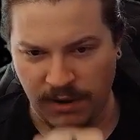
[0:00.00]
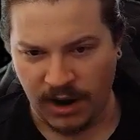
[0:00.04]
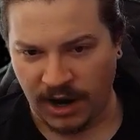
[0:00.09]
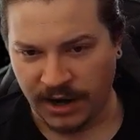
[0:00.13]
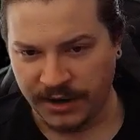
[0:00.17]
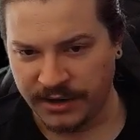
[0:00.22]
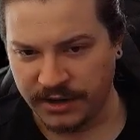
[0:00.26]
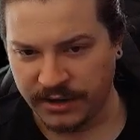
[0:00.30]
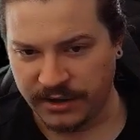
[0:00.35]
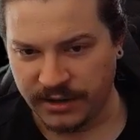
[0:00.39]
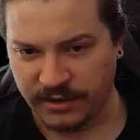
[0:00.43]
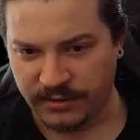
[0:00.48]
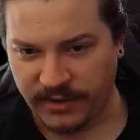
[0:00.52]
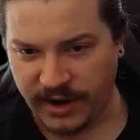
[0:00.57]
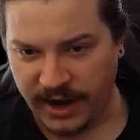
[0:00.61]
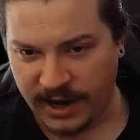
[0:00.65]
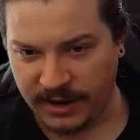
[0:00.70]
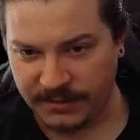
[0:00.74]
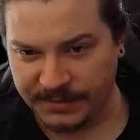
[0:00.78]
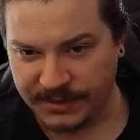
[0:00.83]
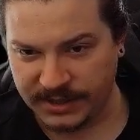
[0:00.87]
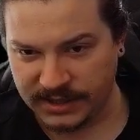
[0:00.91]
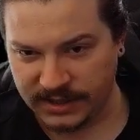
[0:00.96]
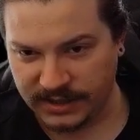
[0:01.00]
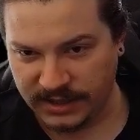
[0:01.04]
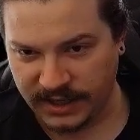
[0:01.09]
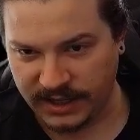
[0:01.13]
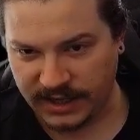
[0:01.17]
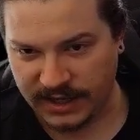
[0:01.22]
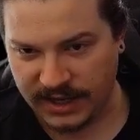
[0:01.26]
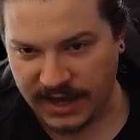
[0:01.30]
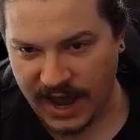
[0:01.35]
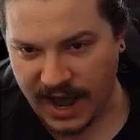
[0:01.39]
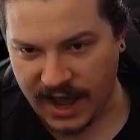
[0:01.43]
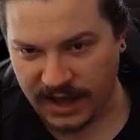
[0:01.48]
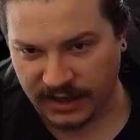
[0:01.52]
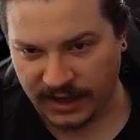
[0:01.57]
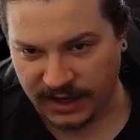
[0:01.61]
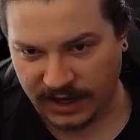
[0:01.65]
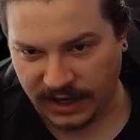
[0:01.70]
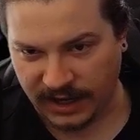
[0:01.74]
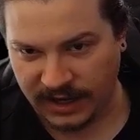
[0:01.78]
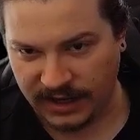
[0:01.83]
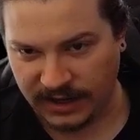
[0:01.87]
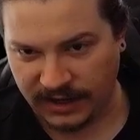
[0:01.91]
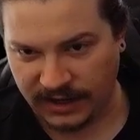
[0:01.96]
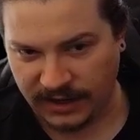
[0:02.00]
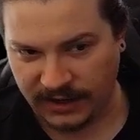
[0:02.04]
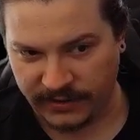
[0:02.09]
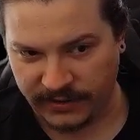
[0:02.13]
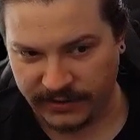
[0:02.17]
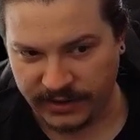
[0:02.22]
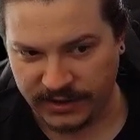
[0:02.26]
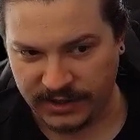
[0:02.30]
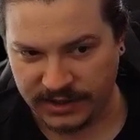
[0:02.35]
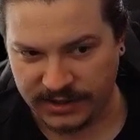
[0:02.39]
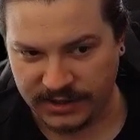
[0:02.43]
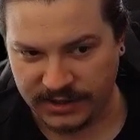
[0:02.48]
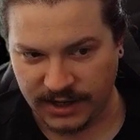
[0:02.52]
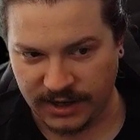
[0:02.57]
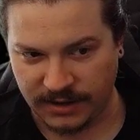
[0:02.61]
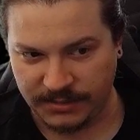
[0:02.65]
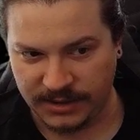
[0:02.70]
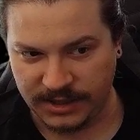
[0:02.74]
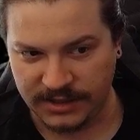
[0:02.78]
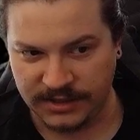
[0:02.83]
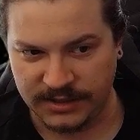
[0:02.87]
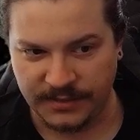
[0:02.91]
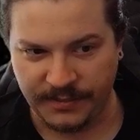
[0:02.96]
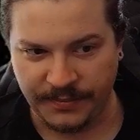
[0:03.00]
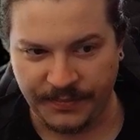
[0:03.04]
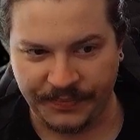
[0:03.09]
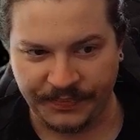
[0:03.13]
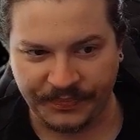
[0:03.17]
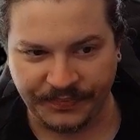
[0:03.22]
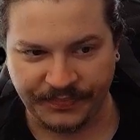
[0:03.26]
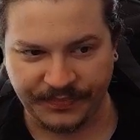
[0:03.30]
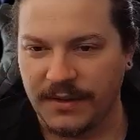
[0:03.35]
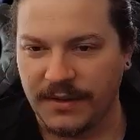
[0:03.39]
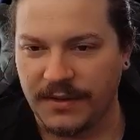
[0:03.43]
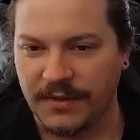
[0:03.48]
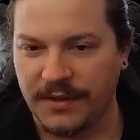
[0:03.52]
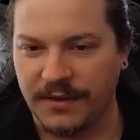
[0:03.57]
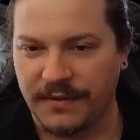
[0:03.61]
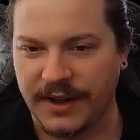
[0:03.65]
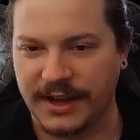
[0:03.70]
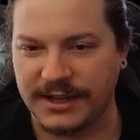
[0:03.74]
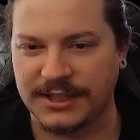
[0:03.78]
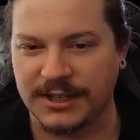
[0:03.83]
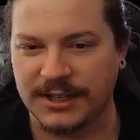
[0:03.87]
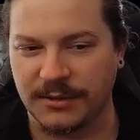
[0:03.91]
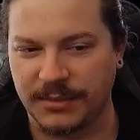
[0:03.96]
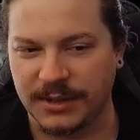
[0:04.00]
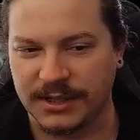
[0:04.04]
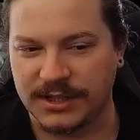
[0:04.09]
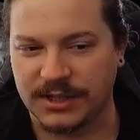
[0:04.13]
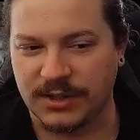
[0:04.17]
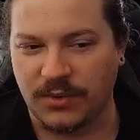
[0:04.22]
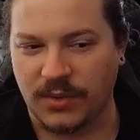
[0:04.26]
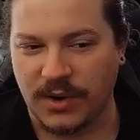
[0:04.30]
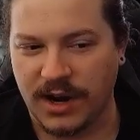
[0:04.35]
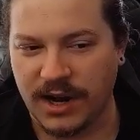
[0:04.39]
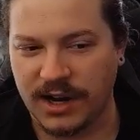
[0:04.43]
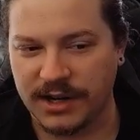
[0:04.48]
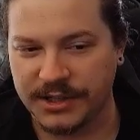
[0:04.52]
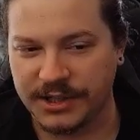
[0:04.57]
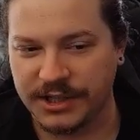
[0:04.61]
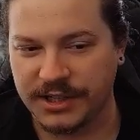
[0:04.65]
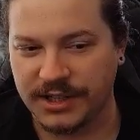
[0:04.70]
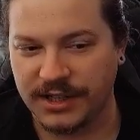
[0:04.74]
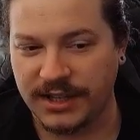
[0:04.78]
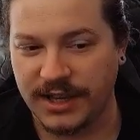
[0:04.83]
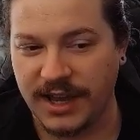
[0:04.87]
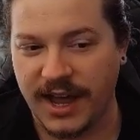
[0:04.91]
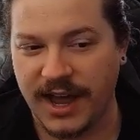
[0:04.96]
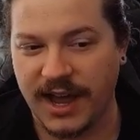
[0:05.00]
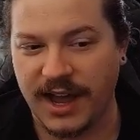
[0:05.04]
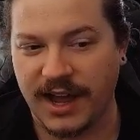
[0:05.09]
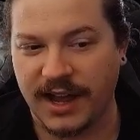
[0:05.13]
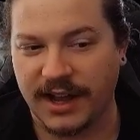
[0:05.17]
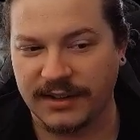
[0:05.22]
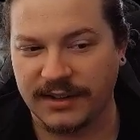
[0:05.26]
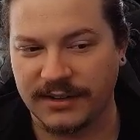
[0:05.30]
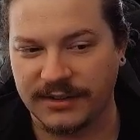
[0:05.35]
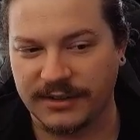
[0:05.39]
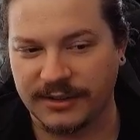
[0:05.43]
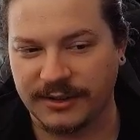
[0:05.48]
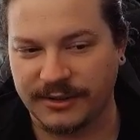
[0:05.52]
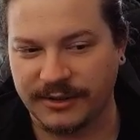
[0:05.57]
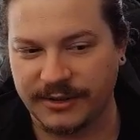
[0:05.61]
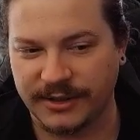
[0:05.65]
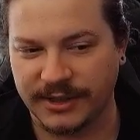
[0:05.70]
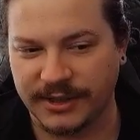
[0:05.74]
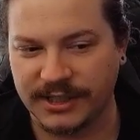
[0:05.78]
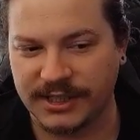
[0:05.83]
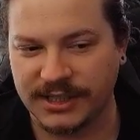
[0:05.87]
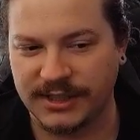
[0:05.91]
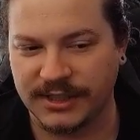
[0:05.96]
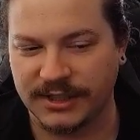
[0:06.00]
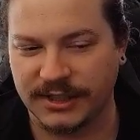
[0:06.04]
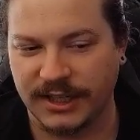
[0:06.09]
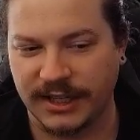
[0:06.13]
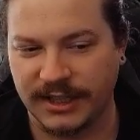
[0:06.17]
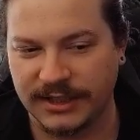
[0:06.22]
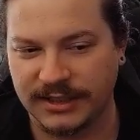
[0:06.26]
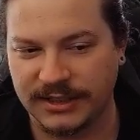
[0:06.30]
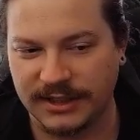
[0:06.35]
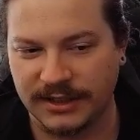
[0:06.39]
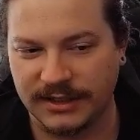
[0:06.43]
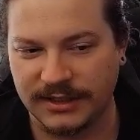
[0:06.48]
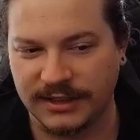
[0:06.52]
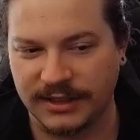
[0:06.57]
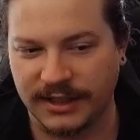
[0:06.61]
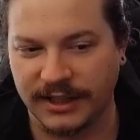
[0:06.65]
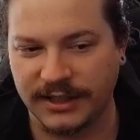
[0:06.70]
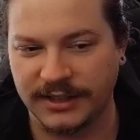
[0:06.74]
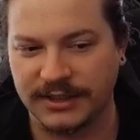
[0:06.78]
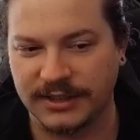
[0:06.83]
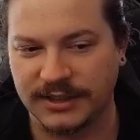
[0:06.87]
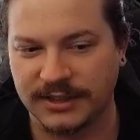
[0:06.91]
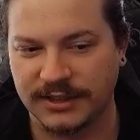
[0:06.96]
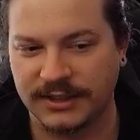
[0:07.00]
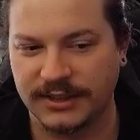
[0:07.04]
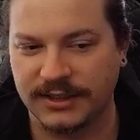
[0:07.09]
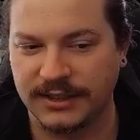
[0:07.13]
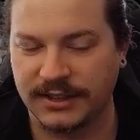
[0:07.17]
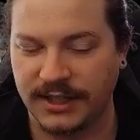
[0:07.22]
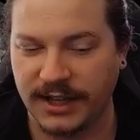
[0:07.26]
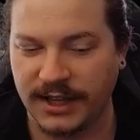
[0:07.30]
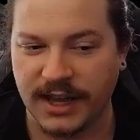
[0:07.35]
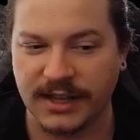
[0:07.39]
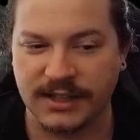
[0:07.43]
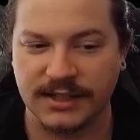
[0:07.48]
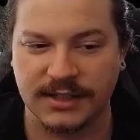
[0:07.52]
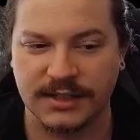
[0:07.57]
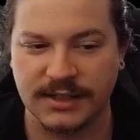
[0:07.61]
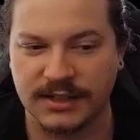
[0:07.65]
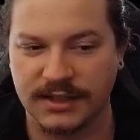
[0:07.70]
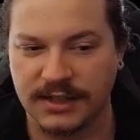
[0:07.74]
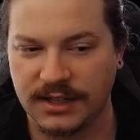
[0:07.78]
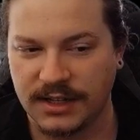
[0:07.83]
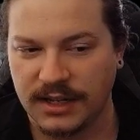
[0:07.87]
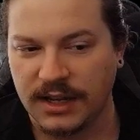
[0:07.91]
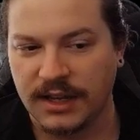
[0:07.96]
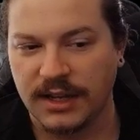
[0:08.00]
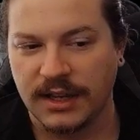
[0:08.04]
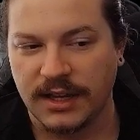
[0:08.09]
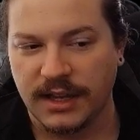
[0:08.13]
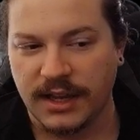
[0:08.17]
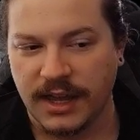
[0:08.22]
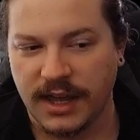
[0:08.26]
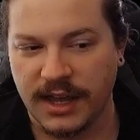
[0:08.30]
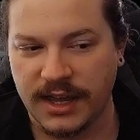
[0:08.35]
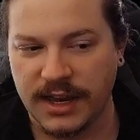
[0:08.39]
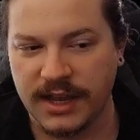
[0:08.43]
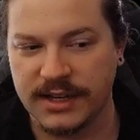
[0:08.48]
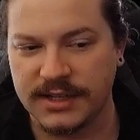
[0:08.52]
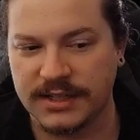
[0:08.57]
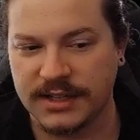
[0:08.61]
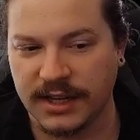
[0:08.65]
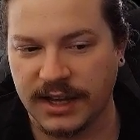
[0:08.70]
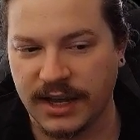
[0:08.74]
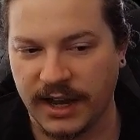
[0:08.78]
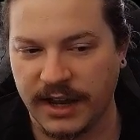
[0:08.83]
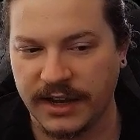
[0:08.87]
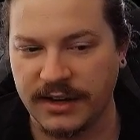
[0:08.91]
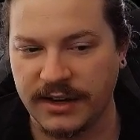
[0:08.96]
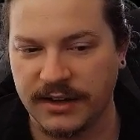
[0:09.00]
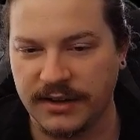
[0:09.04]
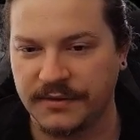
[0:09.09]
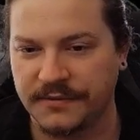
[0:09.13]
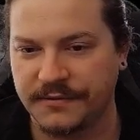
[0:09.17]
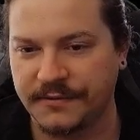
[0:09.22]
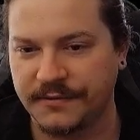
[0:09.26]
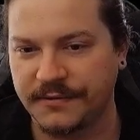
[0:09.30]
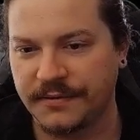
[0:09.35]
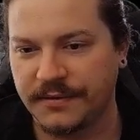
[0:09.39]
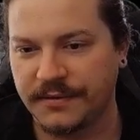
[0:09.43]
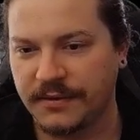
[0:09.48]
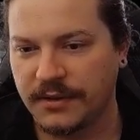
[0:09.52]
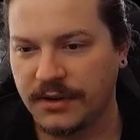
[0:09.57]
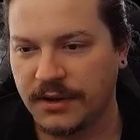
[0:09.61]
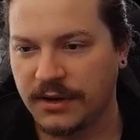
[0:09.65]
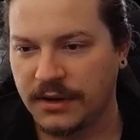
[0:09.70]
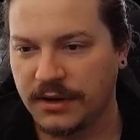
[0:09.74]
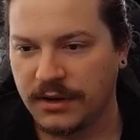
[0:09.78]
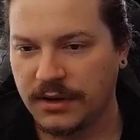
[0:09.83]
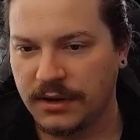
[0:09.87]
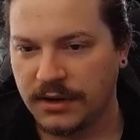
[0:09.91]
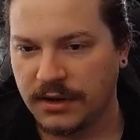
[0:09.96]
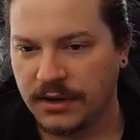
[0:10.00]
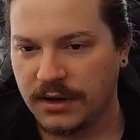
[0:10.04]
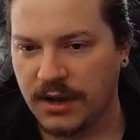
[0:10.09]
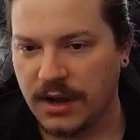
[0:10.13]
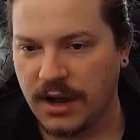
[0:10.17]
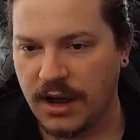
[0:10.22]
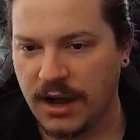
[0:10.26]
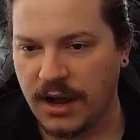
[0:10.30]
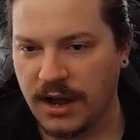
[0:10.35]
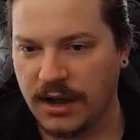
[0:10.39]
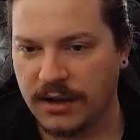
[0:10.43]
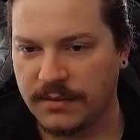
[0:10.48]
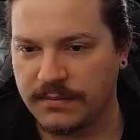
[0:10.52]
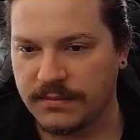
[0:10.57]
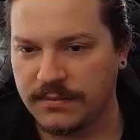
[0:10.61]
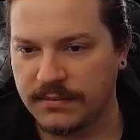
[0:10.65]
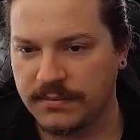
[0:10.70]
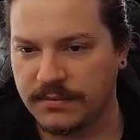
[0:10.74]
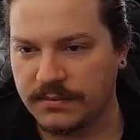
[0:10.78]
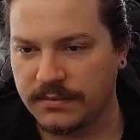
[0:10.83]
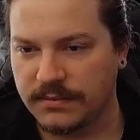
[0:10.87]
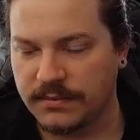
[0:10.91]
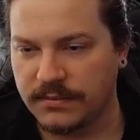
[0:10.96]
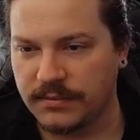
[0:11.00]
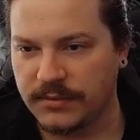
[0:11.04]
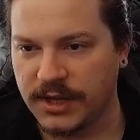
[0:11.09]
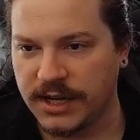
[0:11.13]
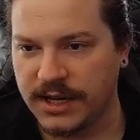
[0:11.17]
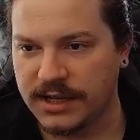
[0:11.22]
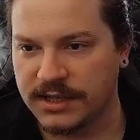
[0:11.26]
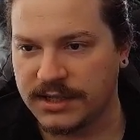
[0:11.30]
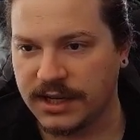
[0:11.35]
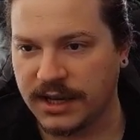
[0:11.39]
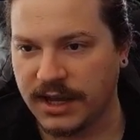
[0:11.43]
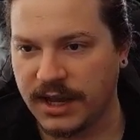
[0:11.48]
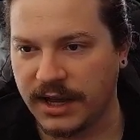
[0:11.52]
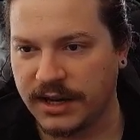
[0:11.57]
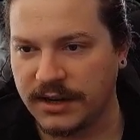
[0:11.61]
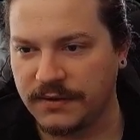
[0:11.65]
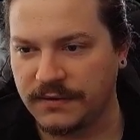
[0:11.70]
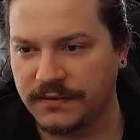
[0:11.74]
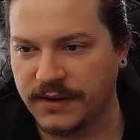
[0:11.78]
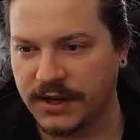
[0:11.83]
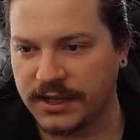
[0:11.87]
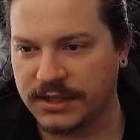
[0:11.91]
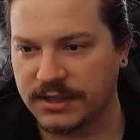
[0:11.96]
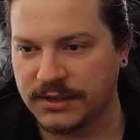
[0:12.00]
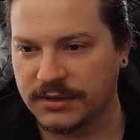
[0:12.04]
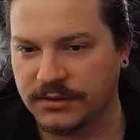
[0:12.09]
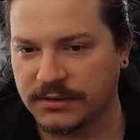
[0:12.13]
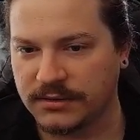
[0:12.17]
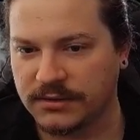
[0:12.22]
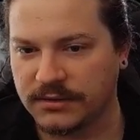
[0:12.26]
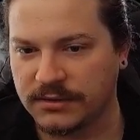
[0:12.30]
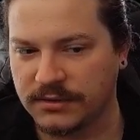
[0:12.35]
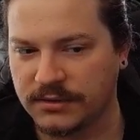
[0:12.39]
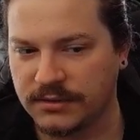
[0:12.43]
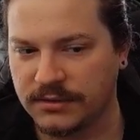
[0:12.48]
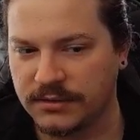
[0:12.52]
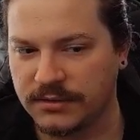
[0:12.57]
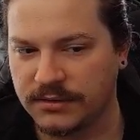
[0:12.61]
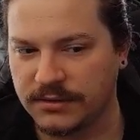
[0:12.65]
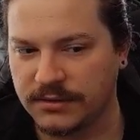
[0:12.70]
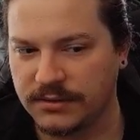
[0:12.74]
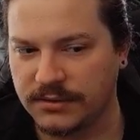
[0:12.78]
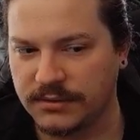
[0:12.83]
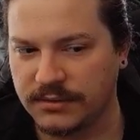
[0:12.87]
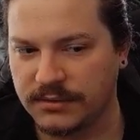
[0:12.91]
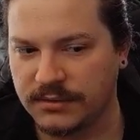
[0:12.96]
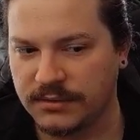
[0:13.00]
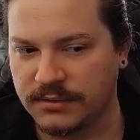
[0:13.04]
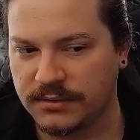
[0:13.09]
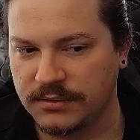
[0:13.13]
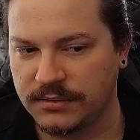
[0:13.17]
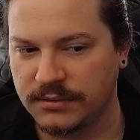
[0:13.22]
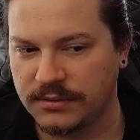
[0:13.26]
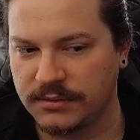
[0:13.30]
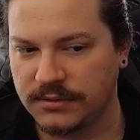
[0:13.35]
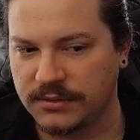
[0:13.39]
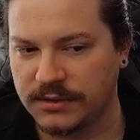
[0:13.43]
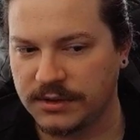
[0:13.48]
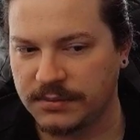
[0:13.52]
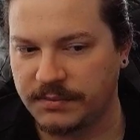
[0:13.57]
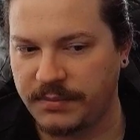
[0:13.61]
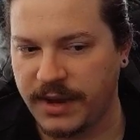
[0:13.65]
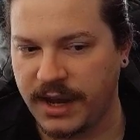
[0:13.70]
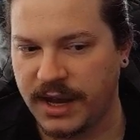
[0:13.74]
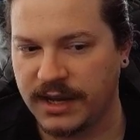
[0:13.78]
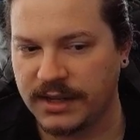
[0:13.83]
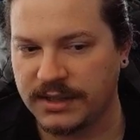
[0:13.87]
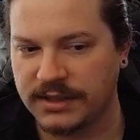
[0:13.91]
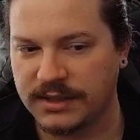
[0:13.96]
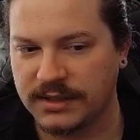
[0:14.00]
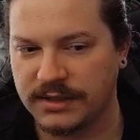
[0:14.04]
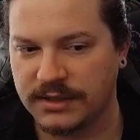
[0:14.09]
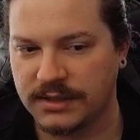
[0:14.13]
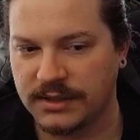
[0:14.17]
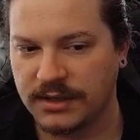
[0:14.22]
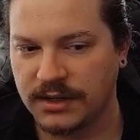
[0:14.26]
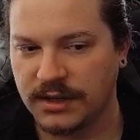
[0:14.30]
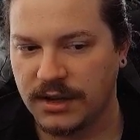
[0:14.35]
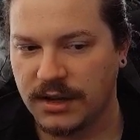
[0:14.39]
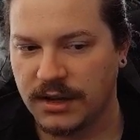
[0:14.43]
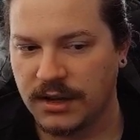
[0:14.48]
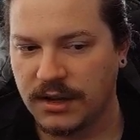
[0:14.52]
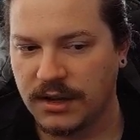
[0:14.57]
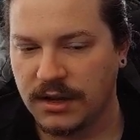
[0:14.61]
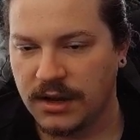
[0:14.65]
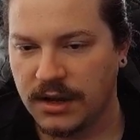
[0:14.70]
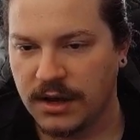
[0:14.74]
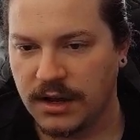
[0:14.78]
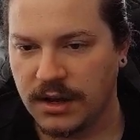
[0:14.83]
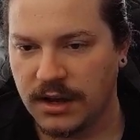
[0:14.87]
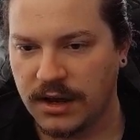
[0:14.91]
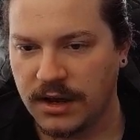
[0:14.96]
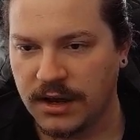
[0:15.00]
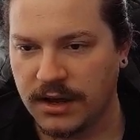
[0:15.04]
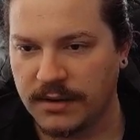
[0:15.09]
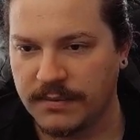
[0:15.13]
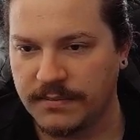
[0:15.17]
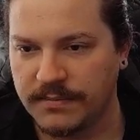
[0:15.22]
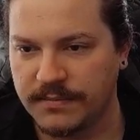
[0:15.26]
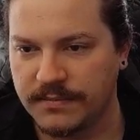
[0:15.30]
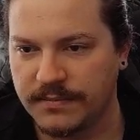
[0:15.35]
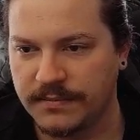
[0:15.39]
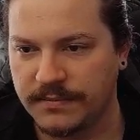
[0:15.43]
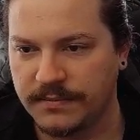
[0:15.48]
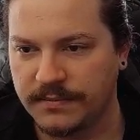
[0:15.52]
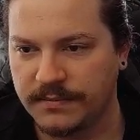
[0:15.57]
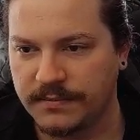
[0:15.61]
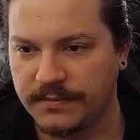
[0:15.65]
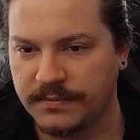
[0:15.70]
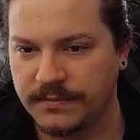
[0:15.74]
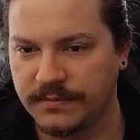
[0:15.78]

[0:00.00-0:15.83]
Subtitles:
Under the ramps, like, yeah, like in here in cubbies. The vessel, but squashed. Yeah, Chris Cookies, nice. Yes, it is a kind of um, it is a kind of vessel space. Um,